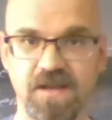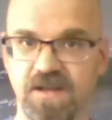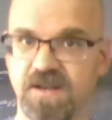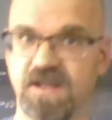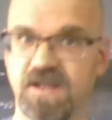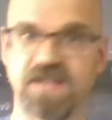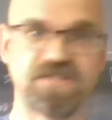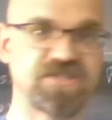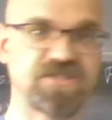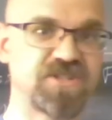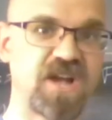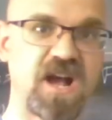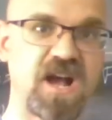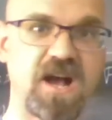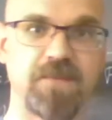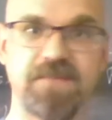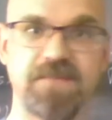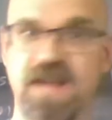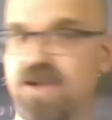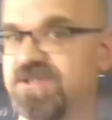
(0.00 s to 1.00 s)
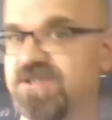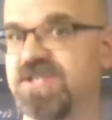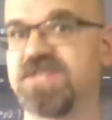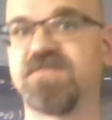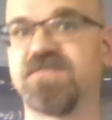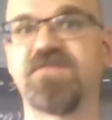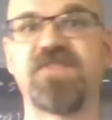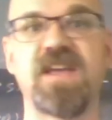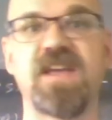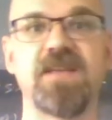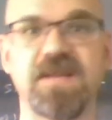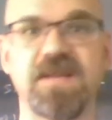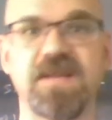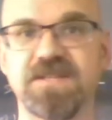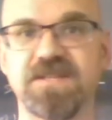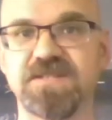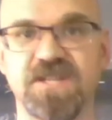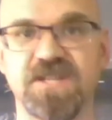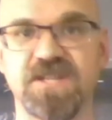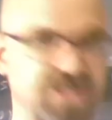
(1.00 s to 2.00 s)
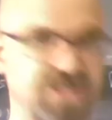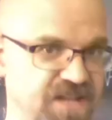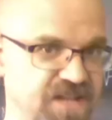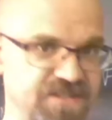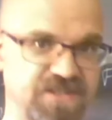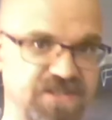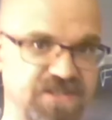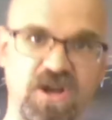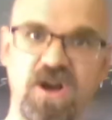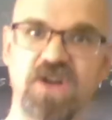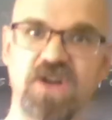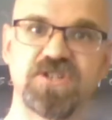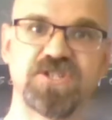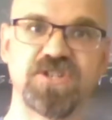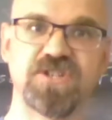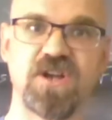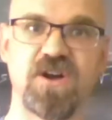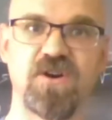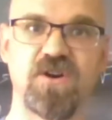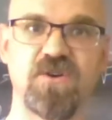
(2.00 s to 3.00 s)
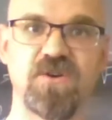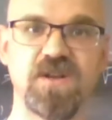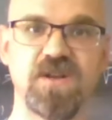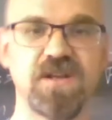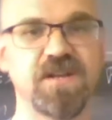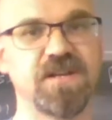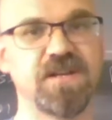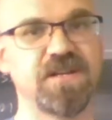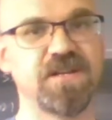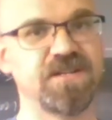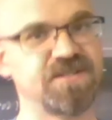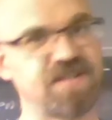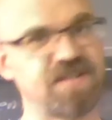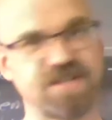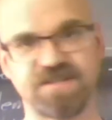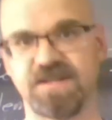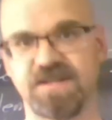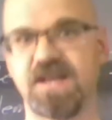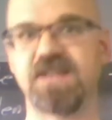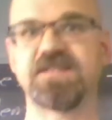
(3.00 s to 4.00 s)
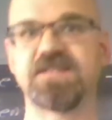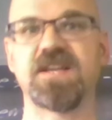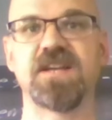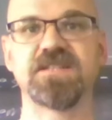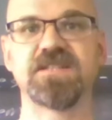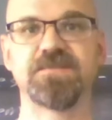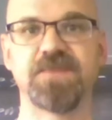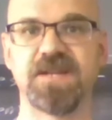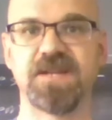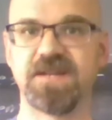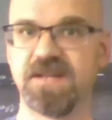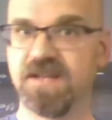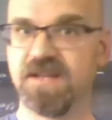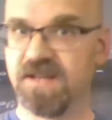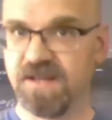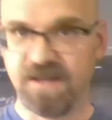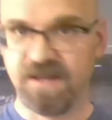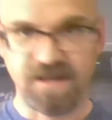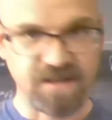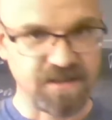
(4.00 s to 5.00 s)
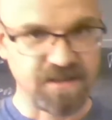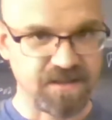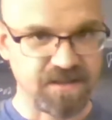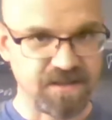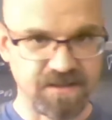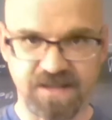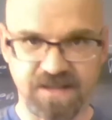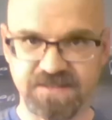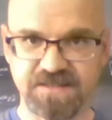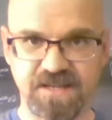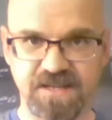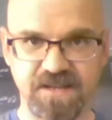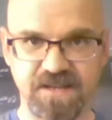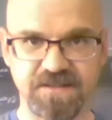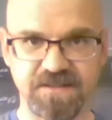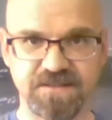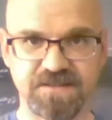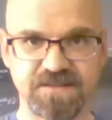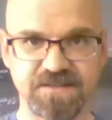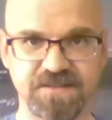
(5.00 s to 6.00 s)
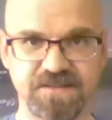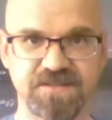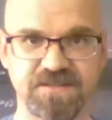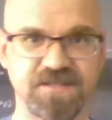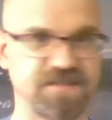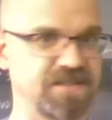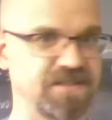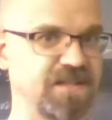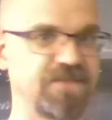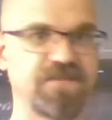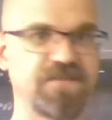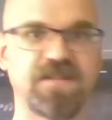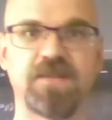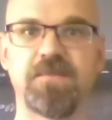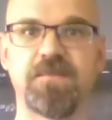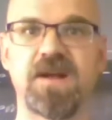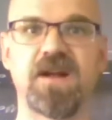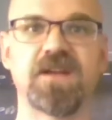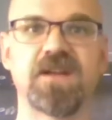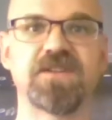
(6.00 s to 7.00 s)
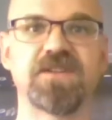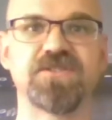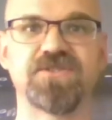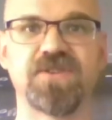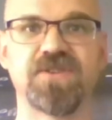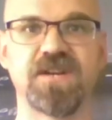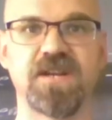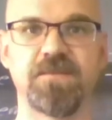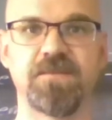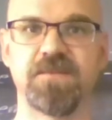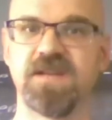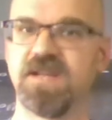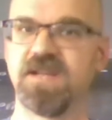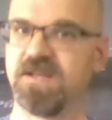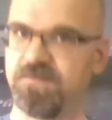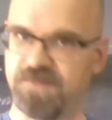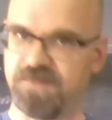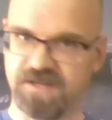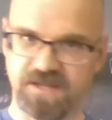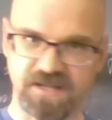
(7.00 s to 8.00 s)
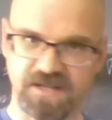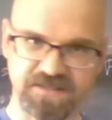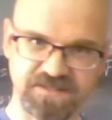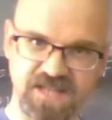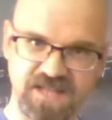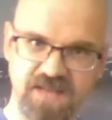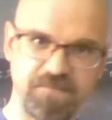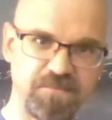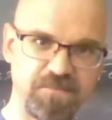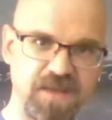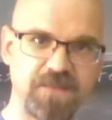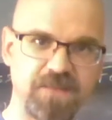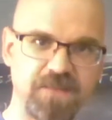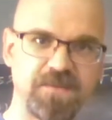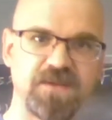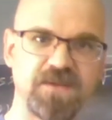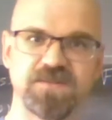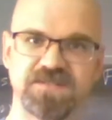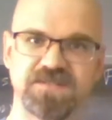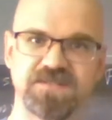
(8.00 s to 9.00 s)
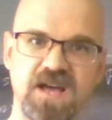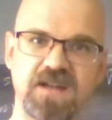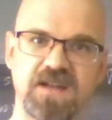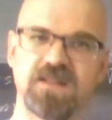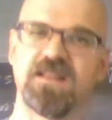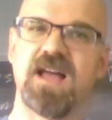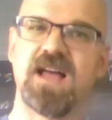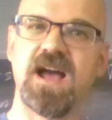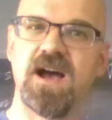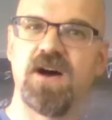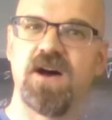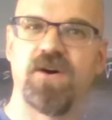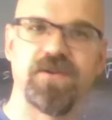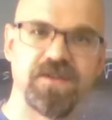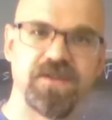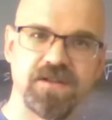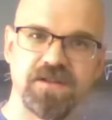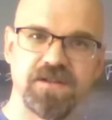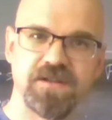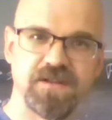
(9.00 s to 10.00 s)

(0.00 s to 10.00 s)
a nice job. Now she's famous. She has a talk show. She has a nice husband, nice kids. She's living the American dream because that baby was not allowed